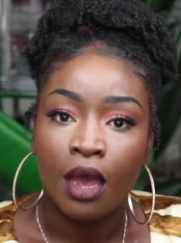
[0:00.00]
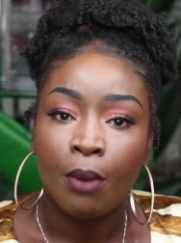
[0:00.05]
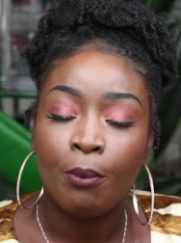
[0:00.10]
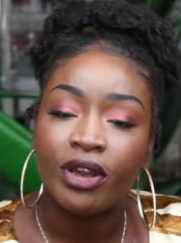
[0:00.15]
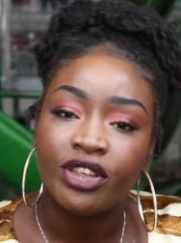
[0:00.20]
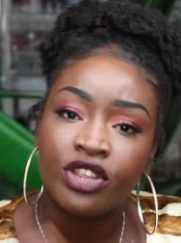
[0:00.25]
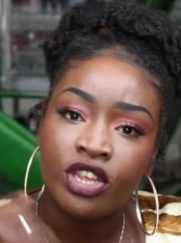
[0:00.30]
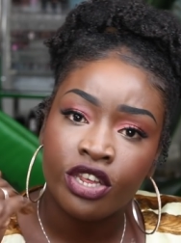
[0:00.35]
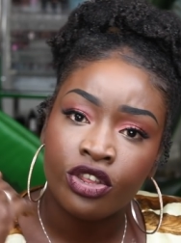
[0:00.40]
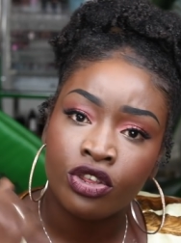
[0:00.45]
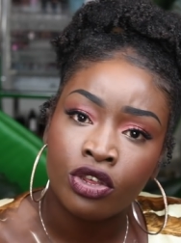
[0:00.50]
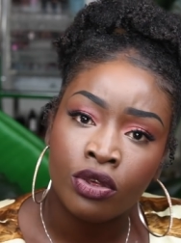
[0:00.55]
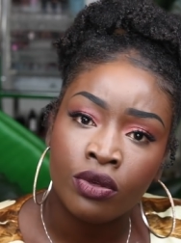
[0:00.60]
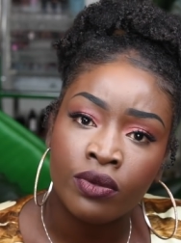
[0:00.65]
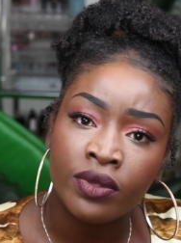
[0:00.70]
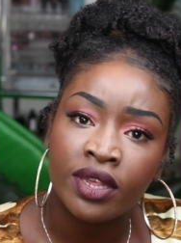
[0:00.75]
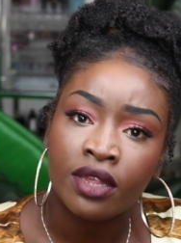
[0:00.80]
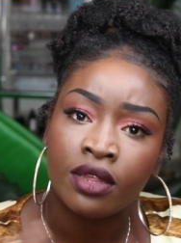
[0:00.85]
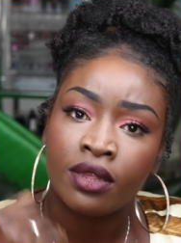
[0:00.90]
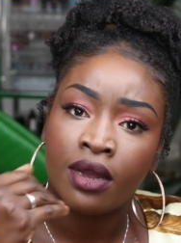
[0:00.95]
but she
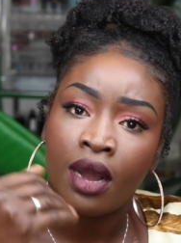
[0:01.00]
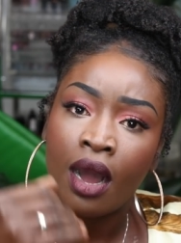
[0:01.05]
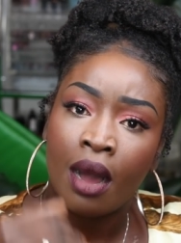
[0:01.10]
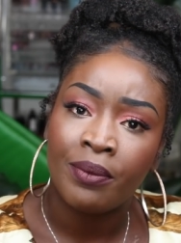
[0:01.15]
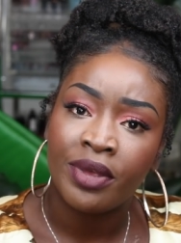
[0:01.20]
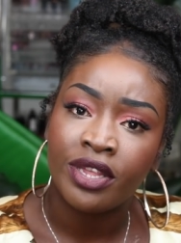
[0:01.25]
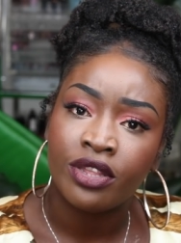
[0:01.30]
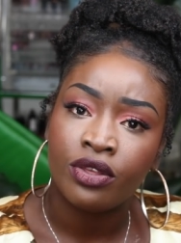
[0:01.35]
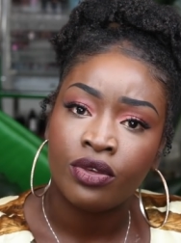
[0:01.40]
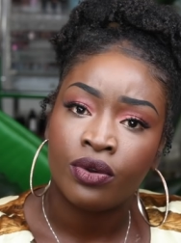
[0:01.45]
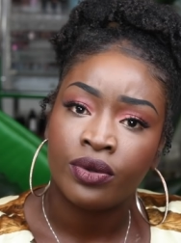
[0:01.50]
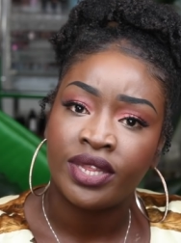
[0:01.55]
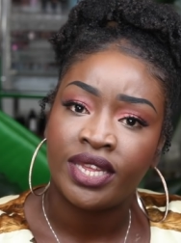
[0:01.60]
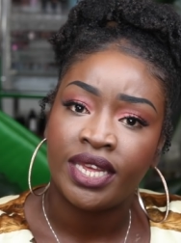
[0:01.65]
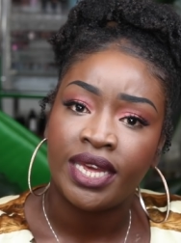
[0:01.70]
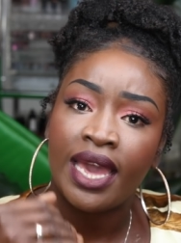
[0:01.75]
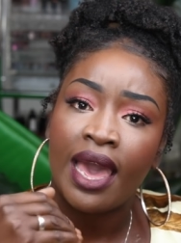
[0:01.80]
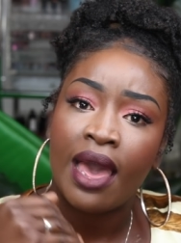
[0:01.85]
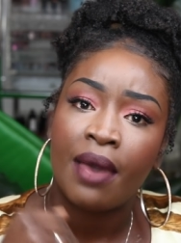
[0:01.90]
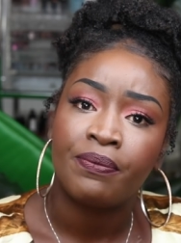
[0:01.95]
chooses to come into your
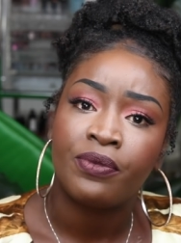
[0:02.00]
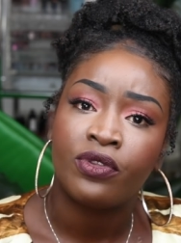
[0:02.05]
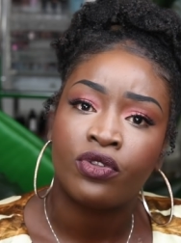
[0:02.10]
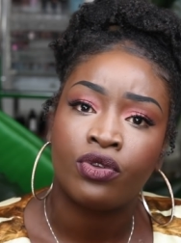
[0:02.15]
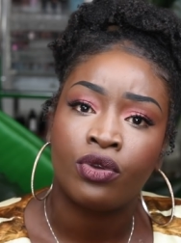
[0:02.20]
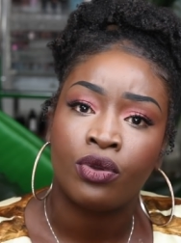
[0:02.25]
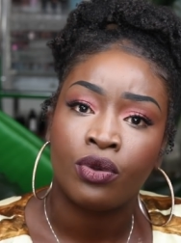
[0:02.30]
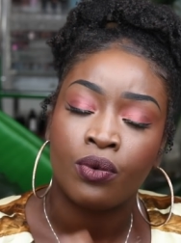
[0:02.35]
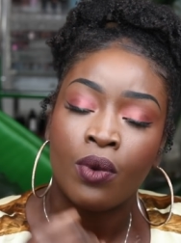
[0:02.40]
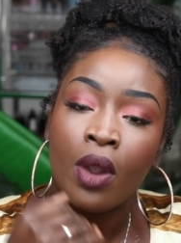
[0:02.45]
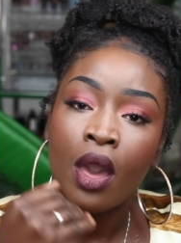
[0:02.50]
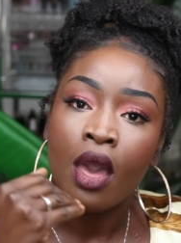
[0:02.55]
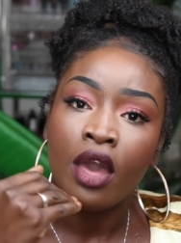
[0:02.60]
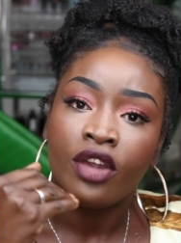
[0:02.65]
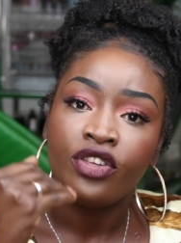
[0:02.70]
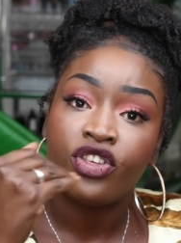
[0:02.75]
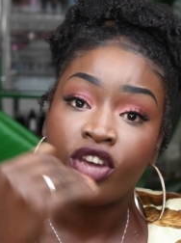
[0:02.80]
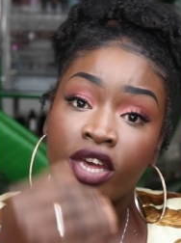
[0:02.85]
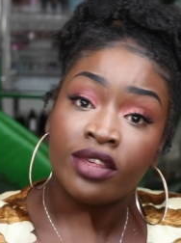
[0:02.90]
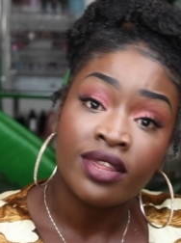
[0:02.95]
DMs to
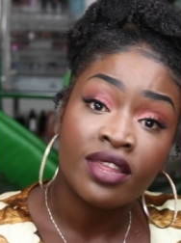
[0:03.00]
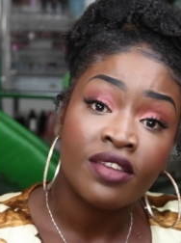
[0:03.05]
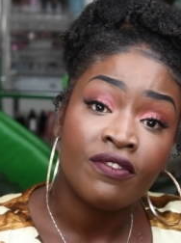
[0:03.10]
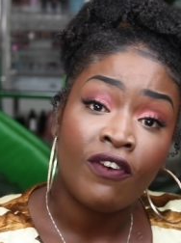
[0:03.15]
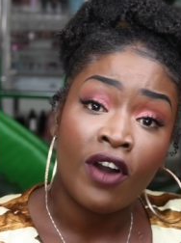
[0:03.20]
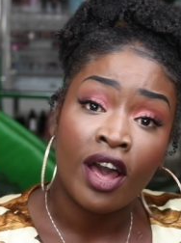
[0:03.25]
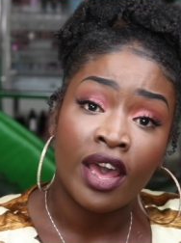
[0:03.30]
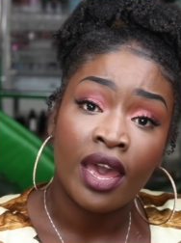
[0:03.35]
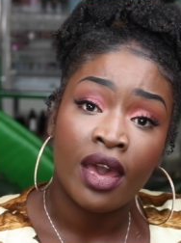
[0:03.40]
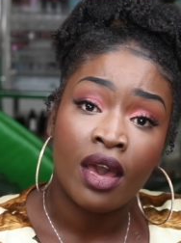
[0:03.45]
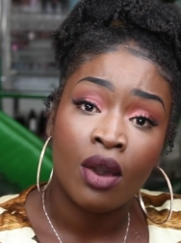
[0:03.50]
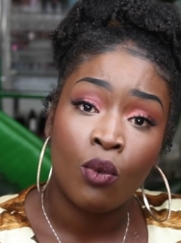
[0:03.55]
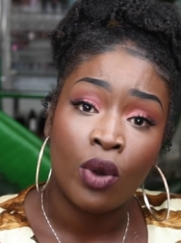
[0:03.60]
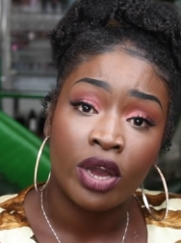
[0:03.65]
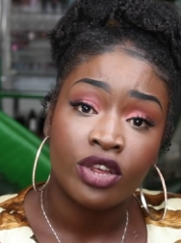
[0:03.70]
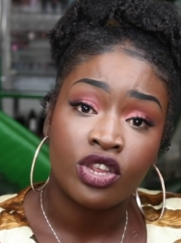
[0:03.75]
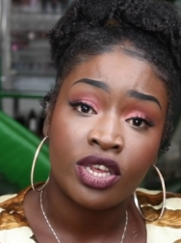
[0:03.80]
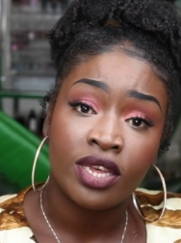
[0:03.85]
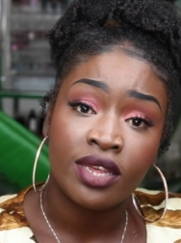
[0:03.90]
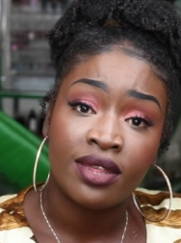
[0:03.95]
justify her
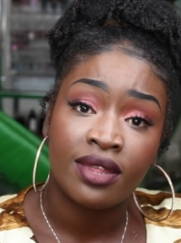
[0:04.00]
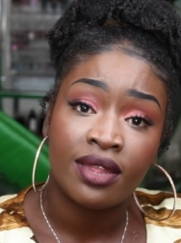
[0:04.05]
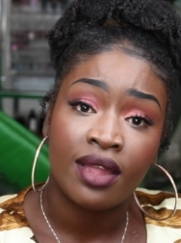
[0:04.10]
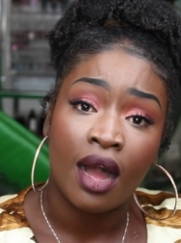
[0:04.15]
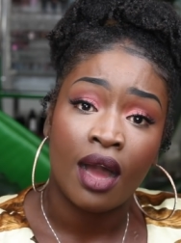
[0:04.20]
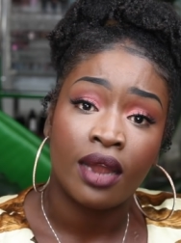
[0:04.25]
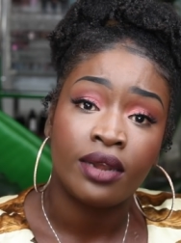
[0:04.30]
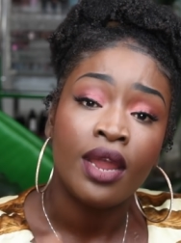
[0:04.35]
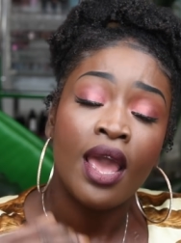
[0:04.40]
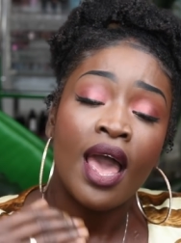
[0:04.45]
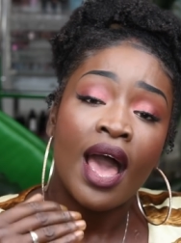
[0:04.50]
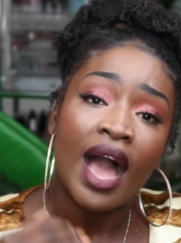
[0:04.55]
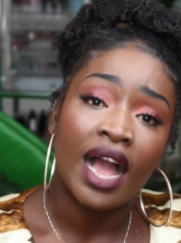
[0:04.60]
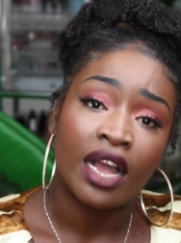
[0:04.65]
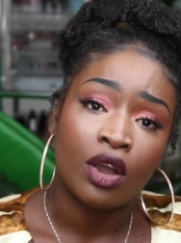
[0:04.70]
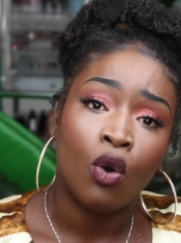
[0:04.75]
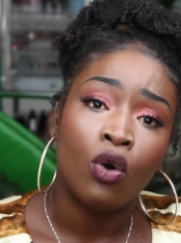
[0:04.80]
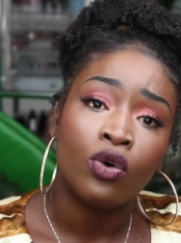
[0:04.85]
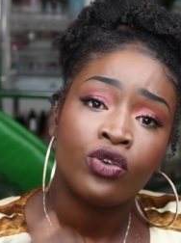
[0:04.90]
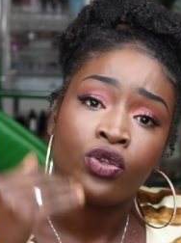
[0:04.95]
what she's done
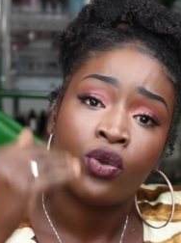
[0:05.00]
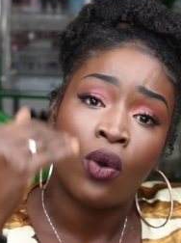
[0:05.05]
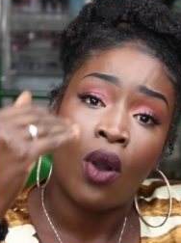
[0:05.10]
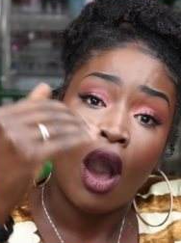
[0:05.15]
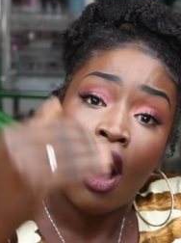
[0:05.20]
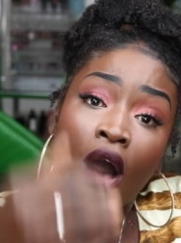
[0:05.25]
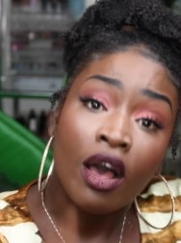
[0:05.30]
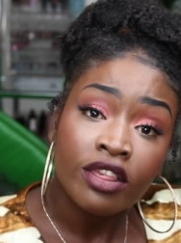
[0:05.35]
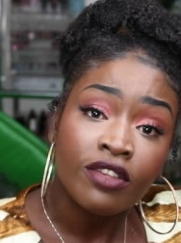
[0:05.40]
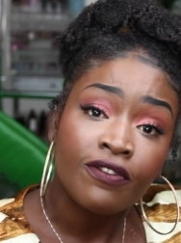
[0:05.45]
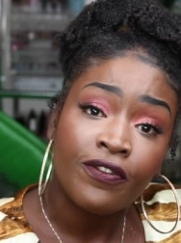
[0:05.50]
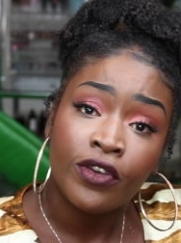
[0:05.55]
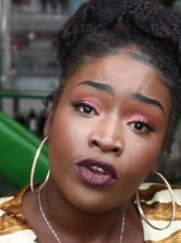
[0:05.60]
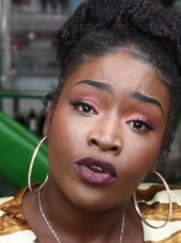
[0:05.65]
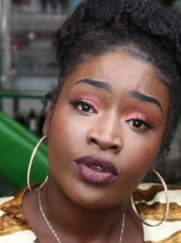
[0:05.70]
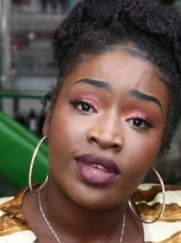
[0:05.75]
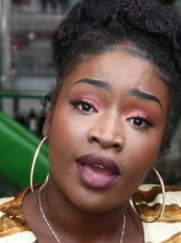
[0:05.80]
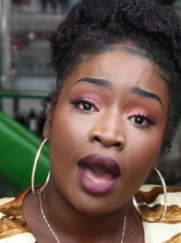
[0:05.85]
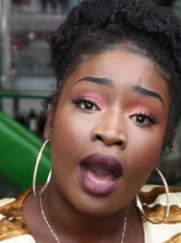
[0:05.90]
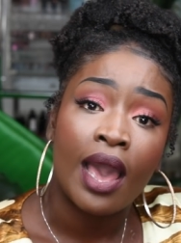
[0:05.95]
and also ask for
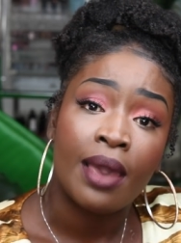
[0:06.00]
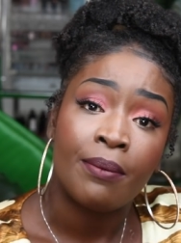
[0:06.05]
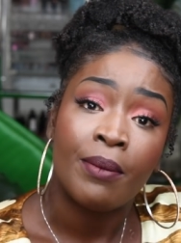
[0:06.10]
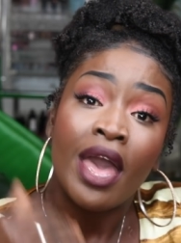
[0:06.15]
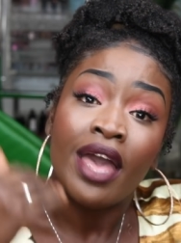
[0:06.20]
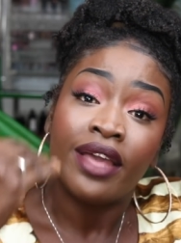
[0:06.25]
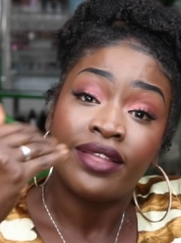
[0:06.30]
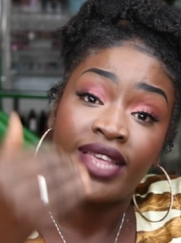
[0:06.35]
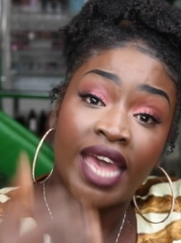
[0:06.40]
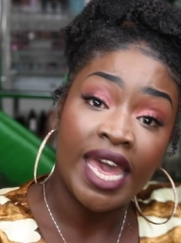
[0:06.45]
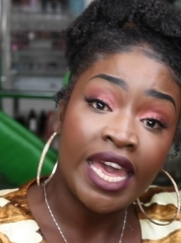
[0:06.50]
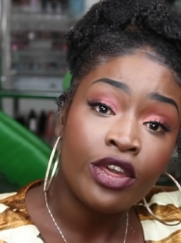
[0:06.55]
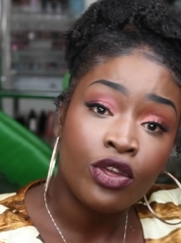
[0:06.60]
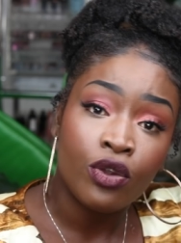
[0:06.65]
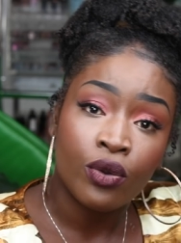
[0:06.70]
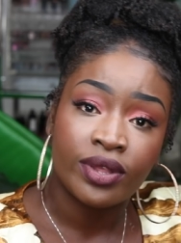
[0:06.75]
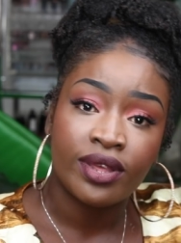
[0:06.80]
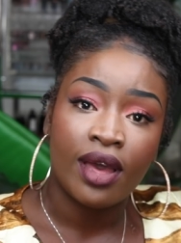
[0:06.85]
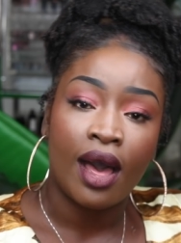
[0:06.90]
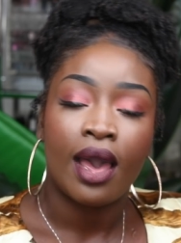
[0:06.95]
your time, take
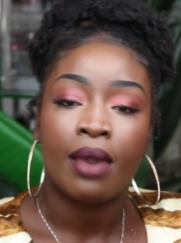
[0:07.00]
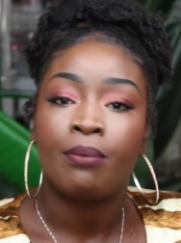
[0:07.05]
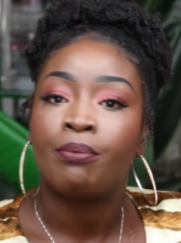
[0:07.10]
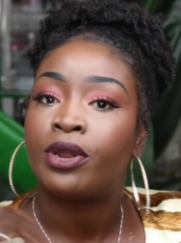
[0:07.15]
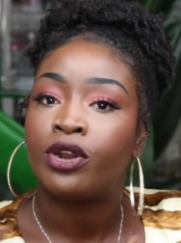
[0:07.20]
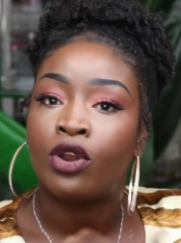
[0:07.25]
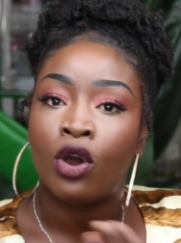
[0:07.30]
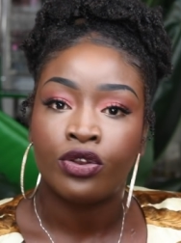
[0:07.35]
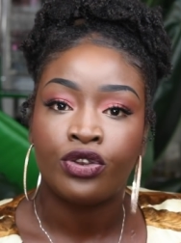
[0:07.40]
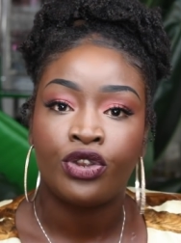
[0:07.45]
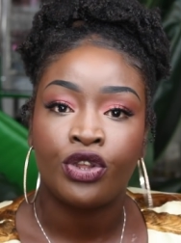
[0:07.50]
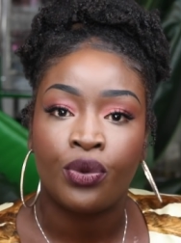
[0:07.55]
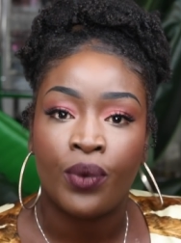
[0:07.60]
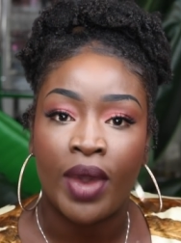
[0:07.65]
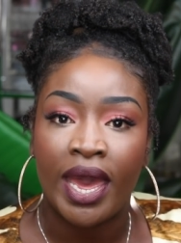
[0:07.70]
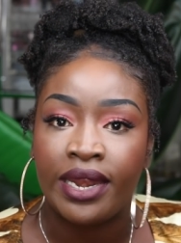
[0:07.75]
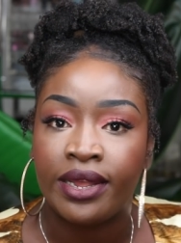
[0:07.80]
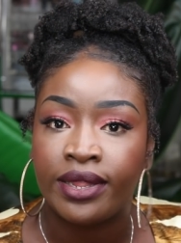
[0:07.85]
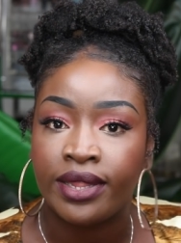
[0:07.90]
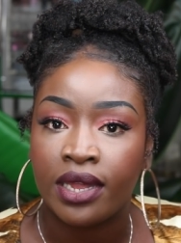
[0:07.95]
your time, but not do
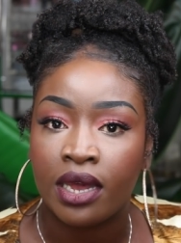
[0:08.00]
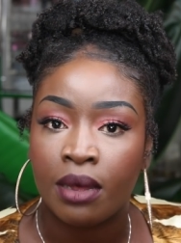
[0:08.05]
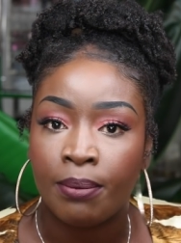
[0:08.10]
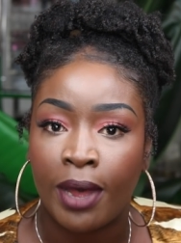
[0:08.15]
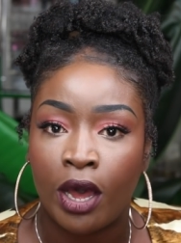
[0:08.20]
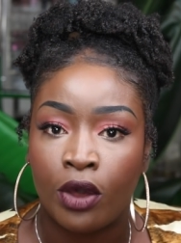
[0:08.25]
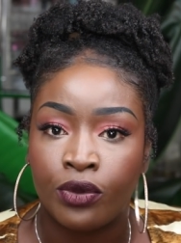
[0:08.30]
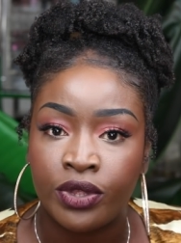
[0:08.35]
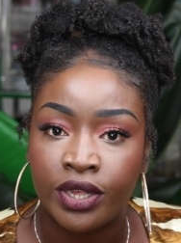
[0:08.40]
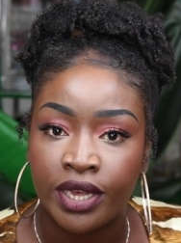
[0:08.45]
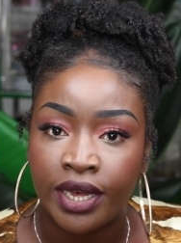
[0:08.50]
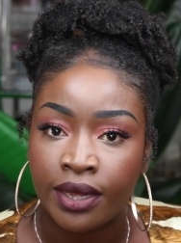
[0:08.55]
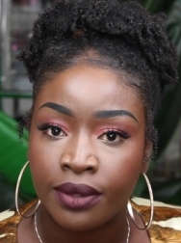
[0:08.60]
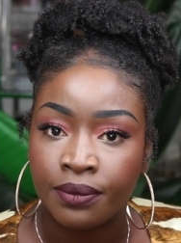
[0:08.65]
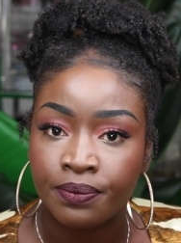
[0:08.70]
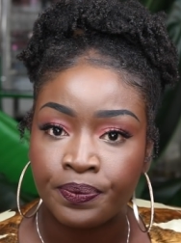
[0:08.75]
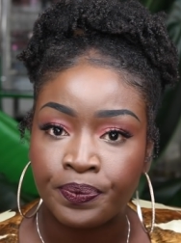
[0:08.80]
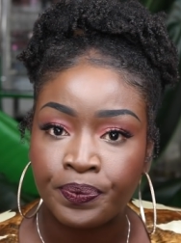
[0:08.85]
anything about it.